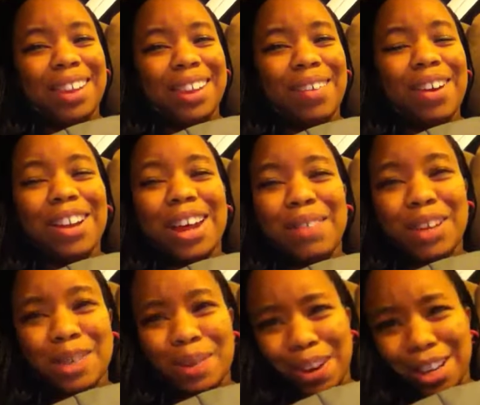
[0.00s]
there were a lot of
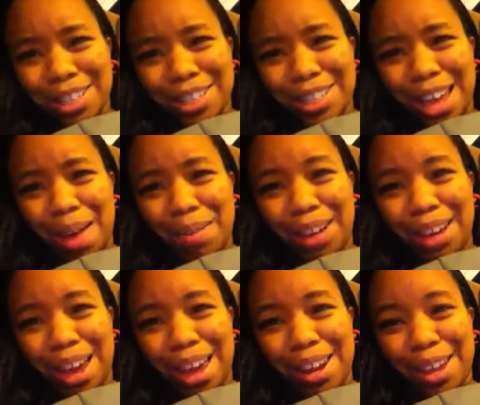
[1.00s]
experiences
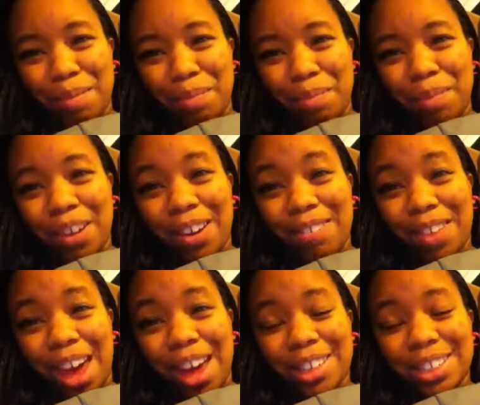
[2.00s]
happening at him very
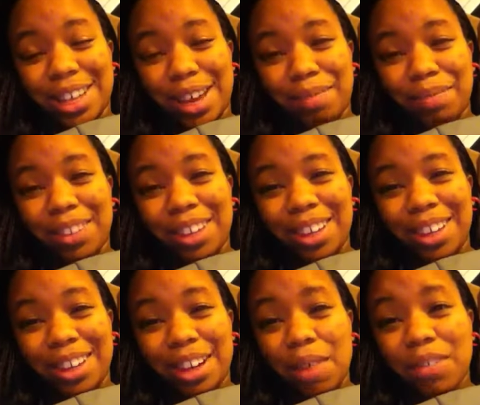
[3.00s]
fast.
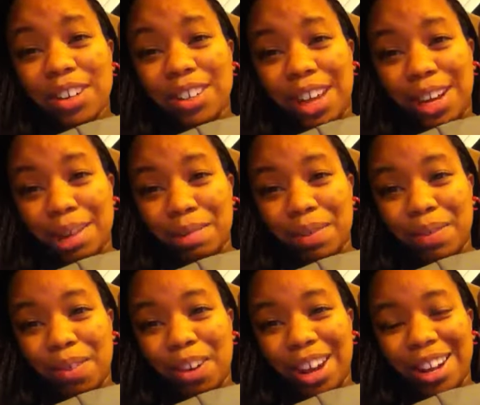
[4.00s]
He had never dated
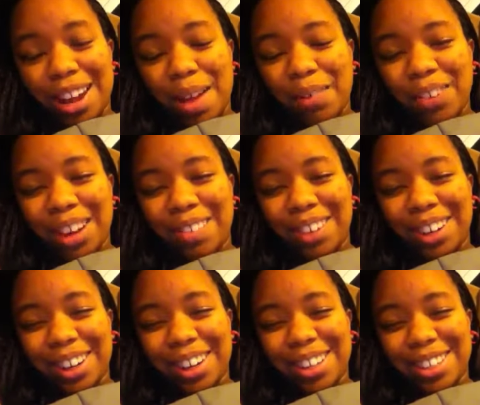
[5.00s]
before. He had never even
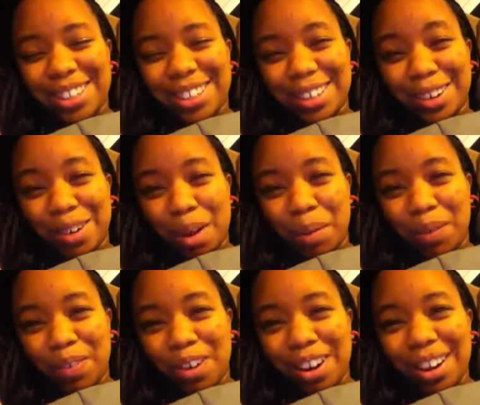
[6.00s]
kissed a girl
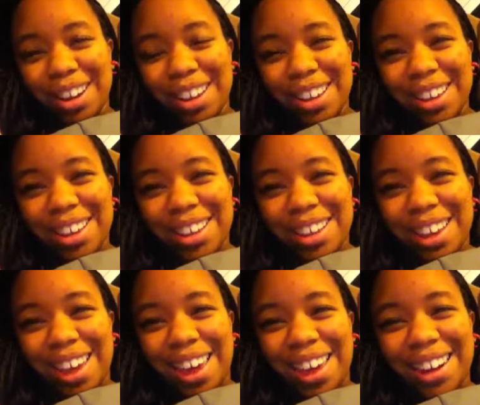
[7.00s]
before.
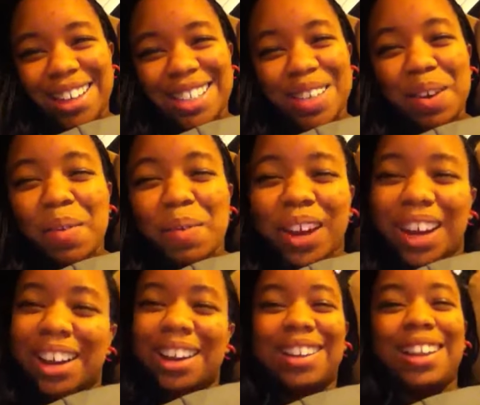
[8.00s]
And it's so
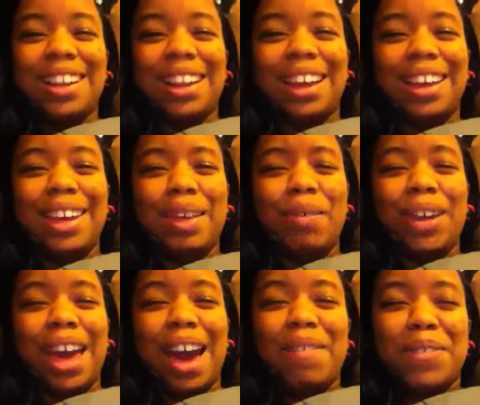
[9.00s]
weird that like he
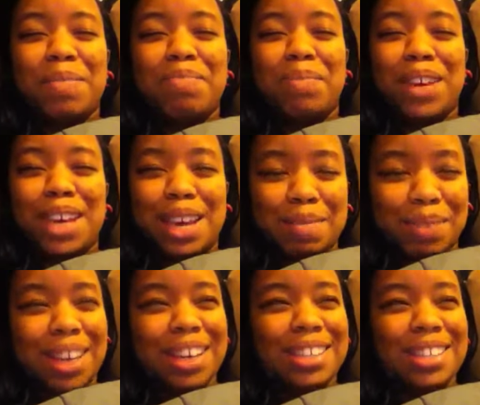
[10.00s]
went after me
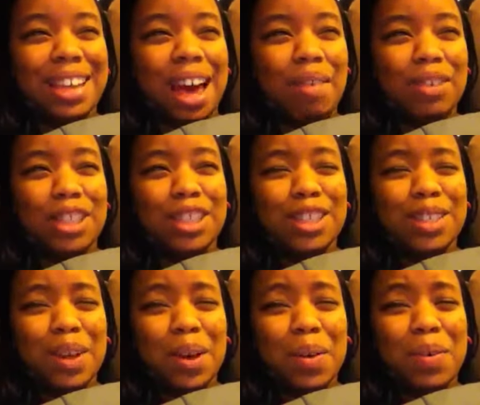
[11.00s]
because I was
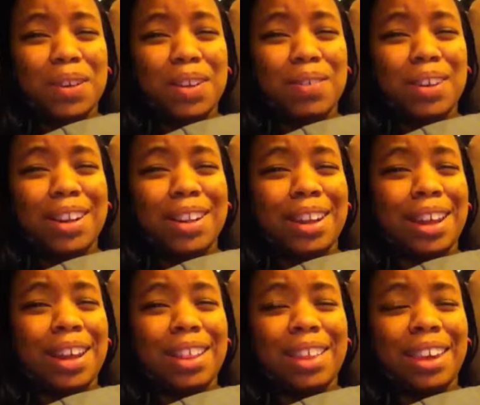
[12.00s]
so different than
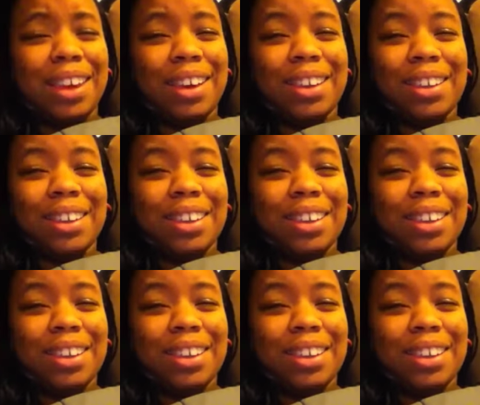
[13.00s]
anything